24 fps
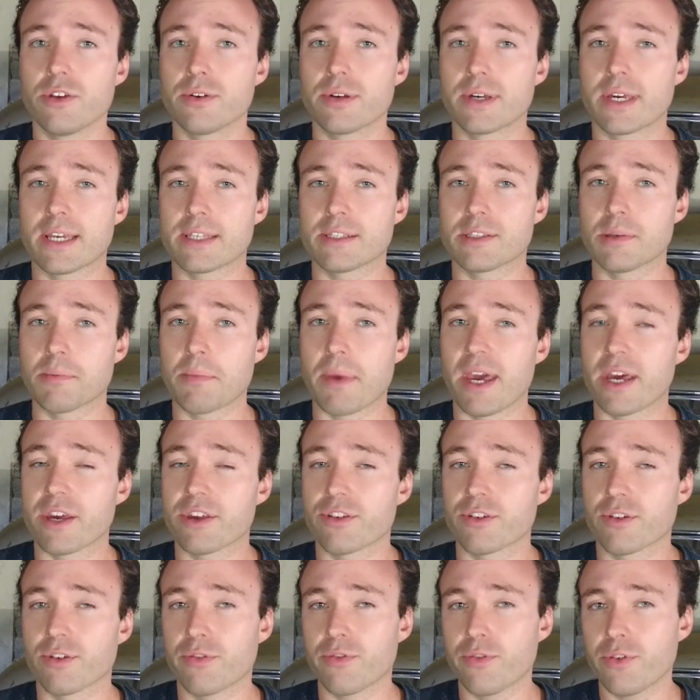You'll get some
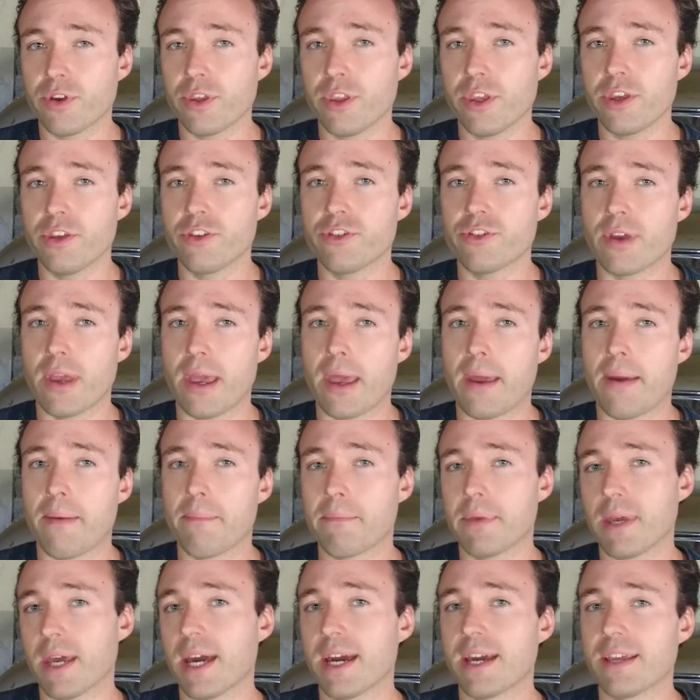extra footage
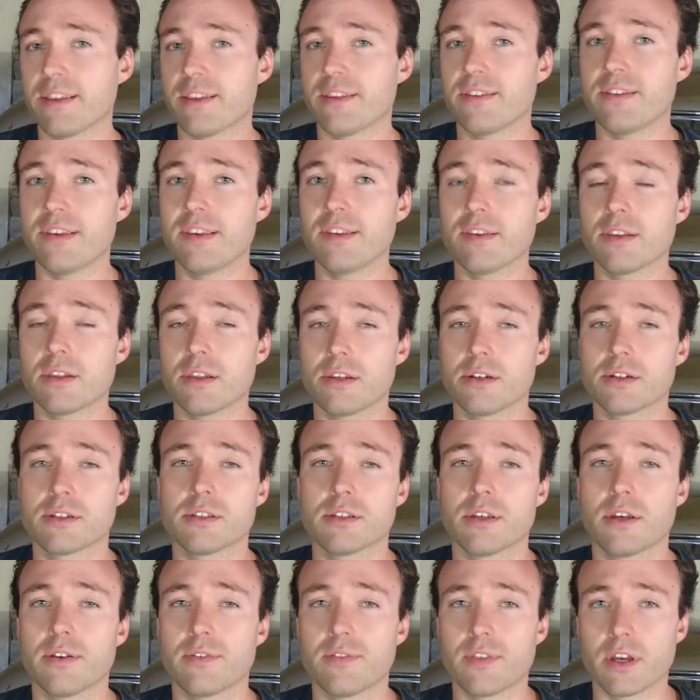and behind the scenes
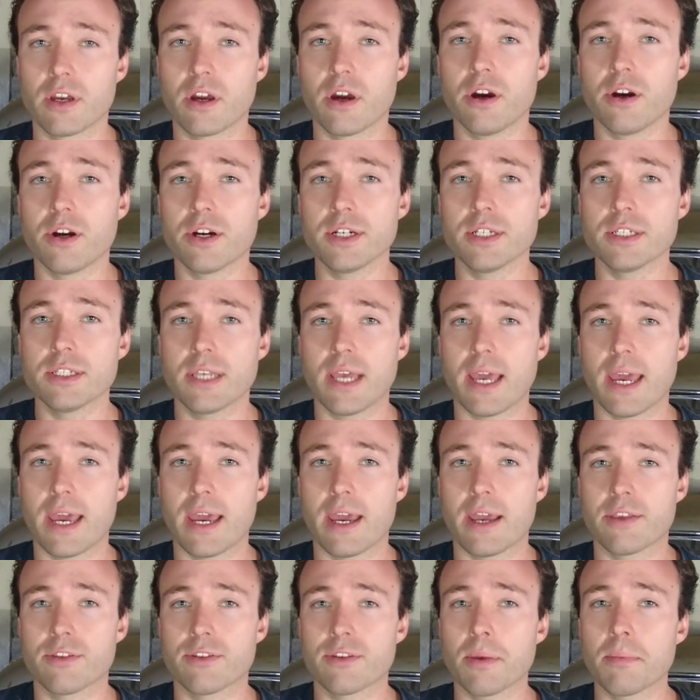looks of the cars.
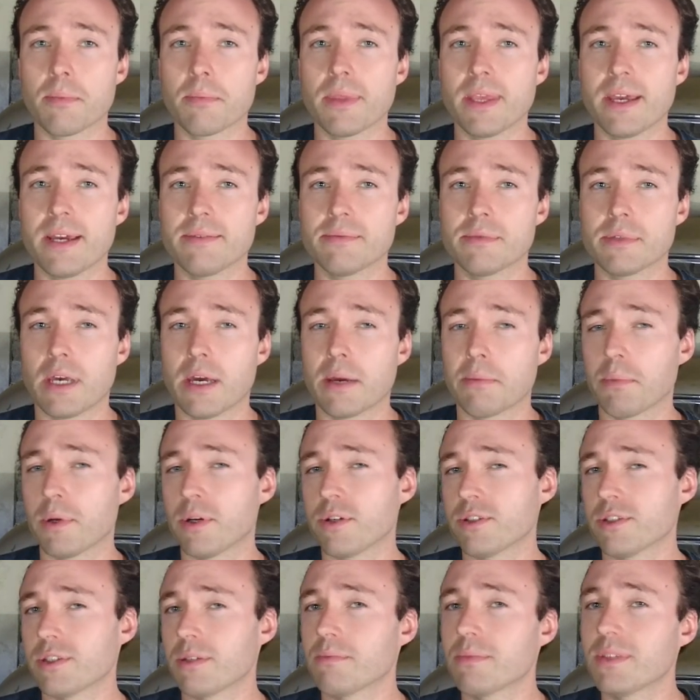And sometimes I
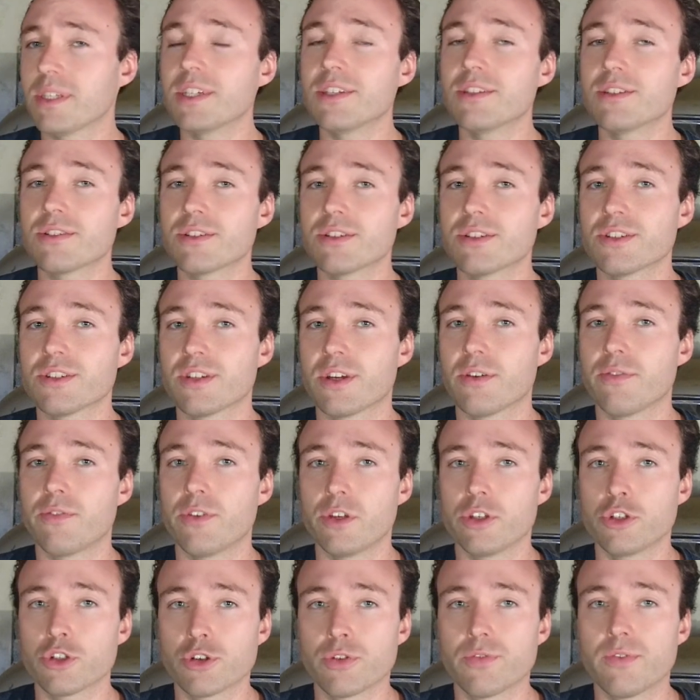post some teasers
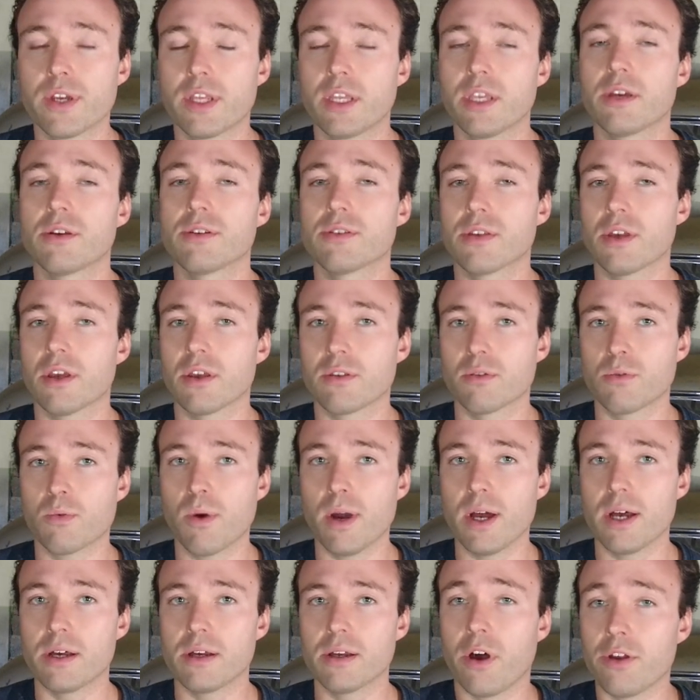of future videos as
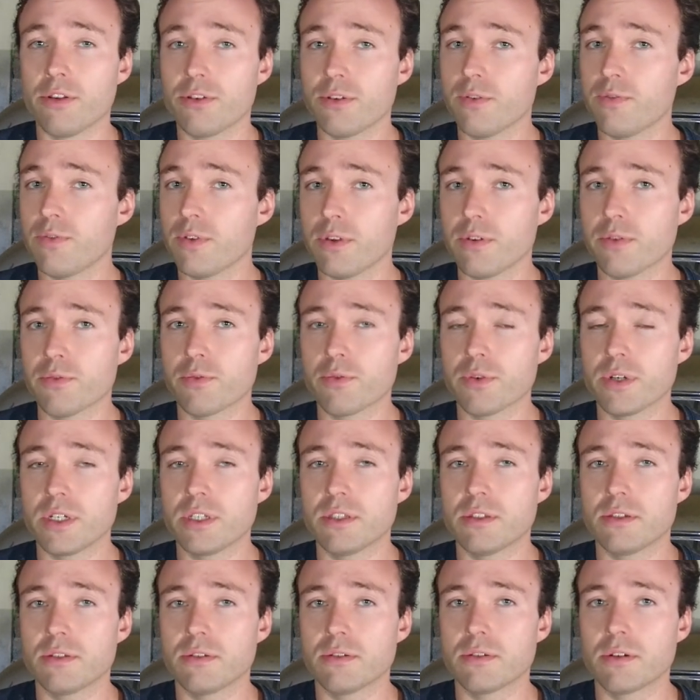well. Also feel
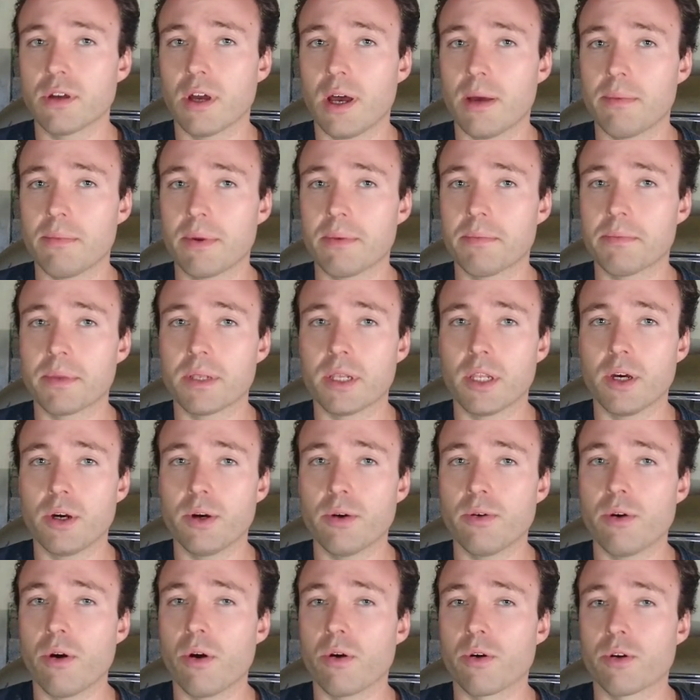free to comment
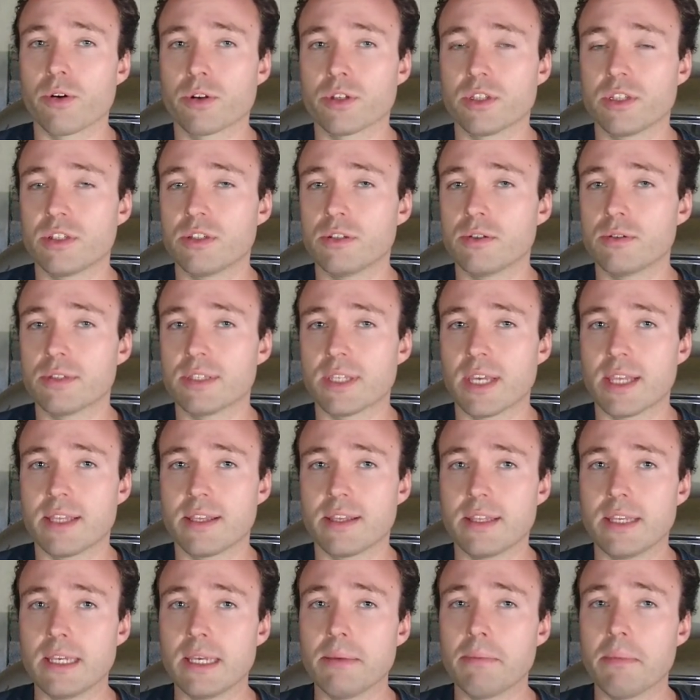below or to
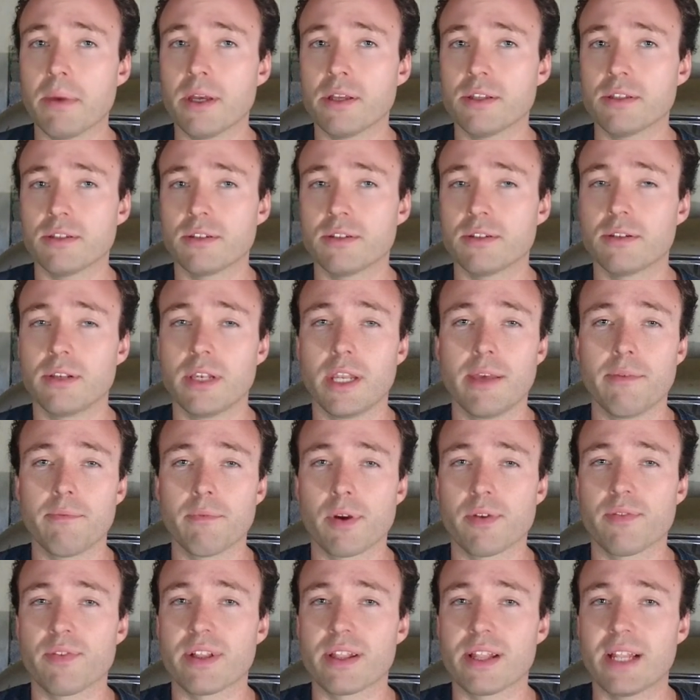send an email to
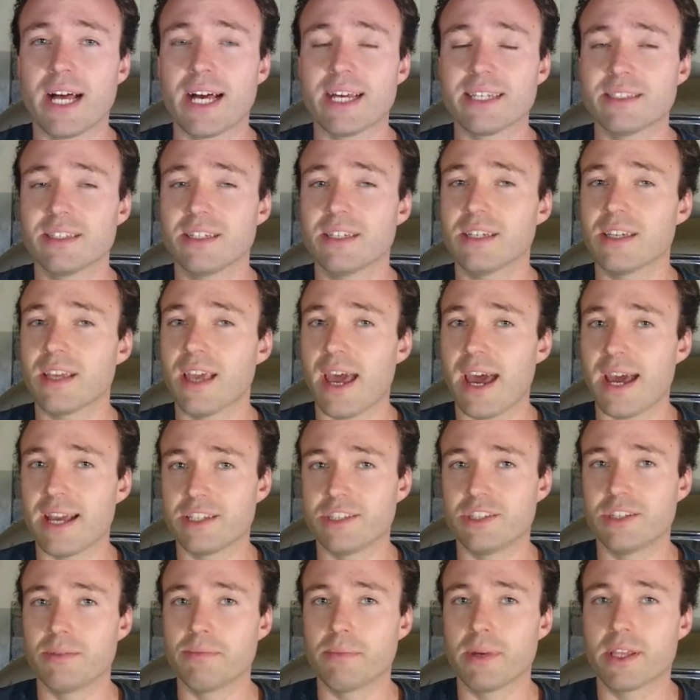
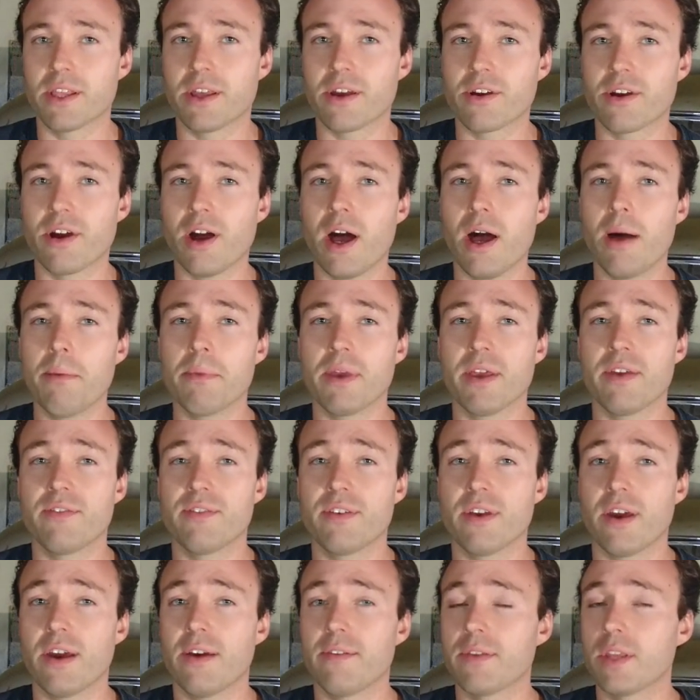livingwithaclassic@gmail.com
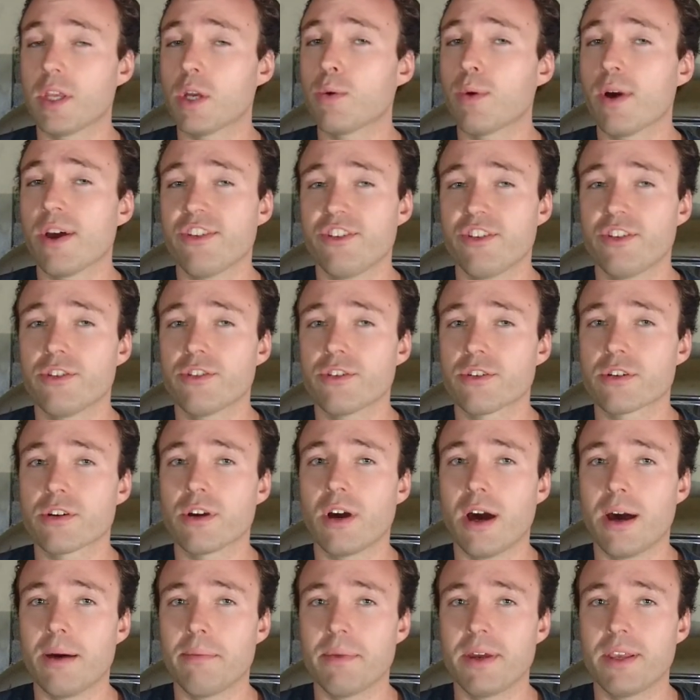if you have any questions or
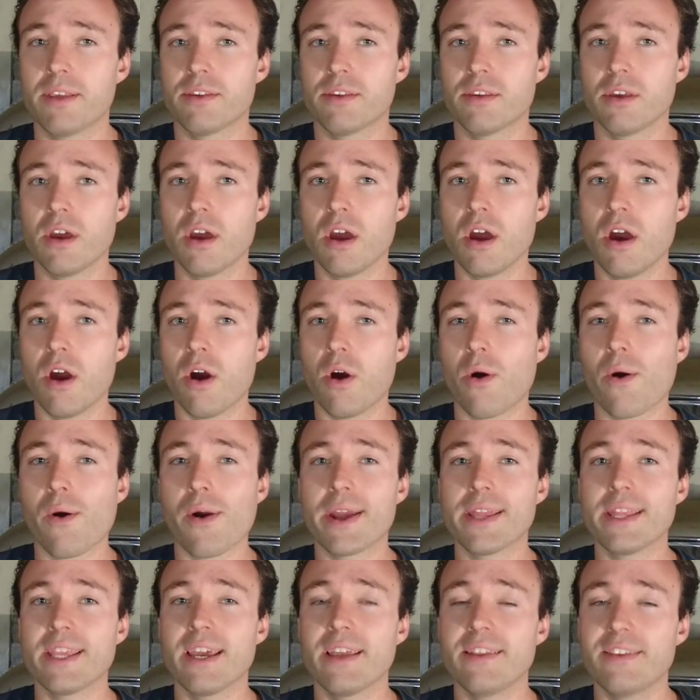comments
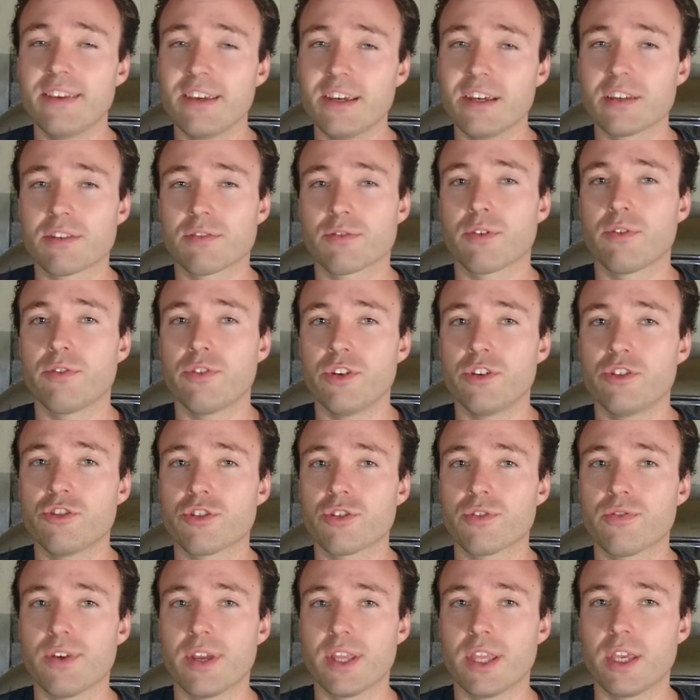or any ideas for
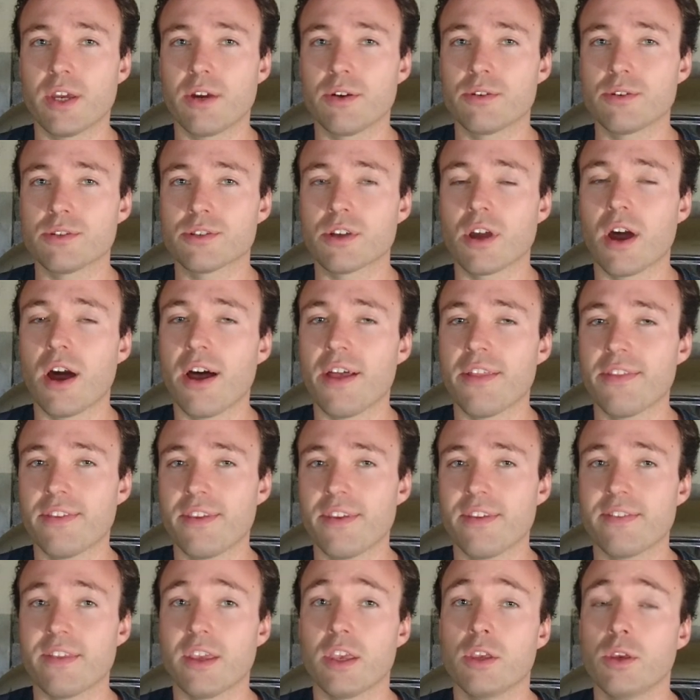future videos,
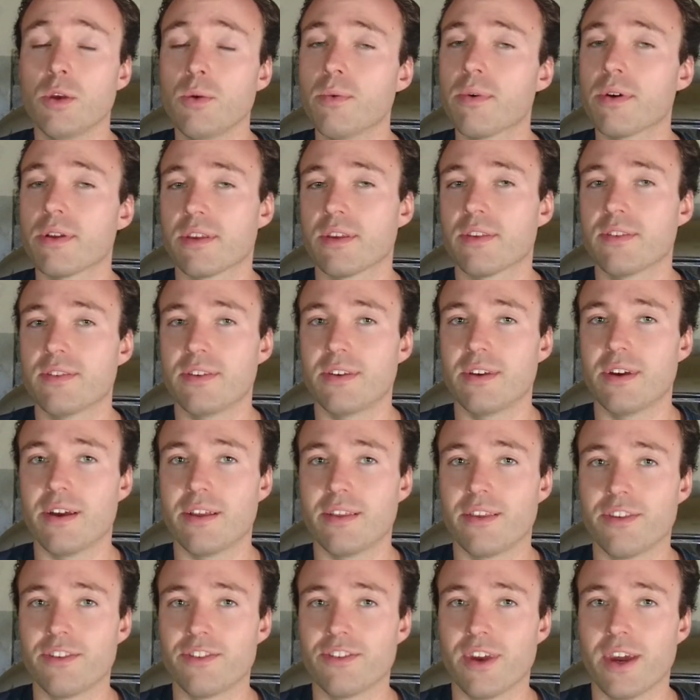content that you want to see
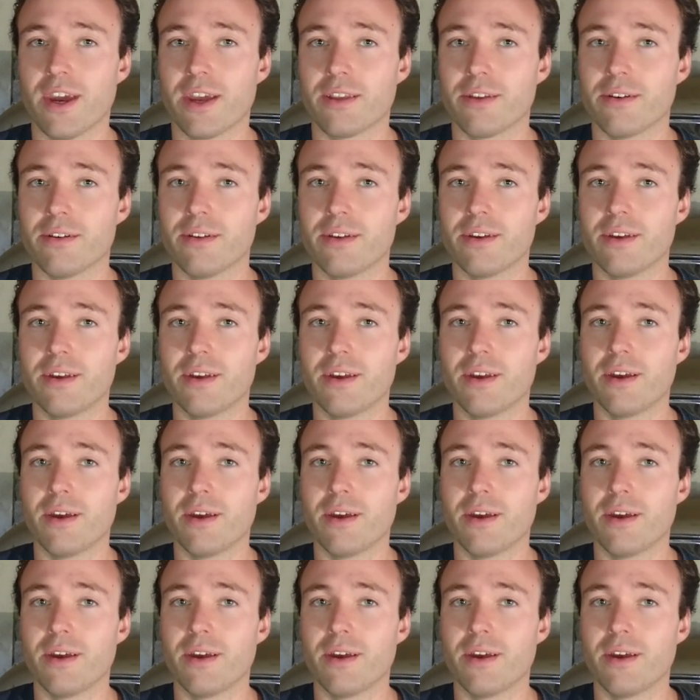on this channel.